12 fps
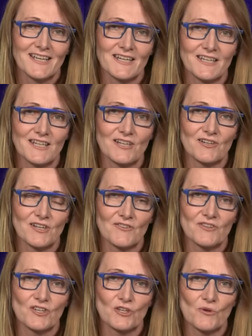here
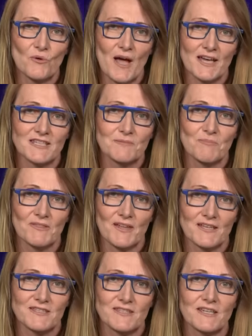in the US, but
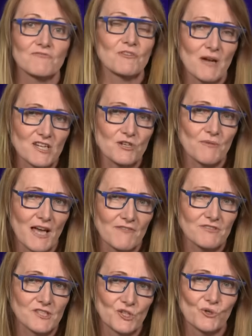that's the information we
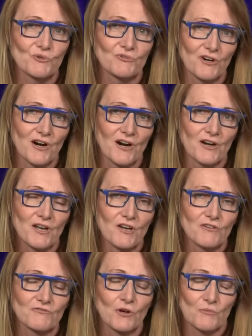have so far
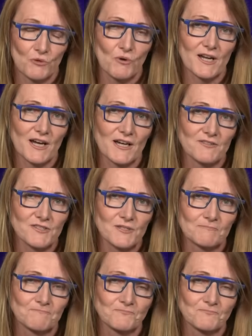from the White House.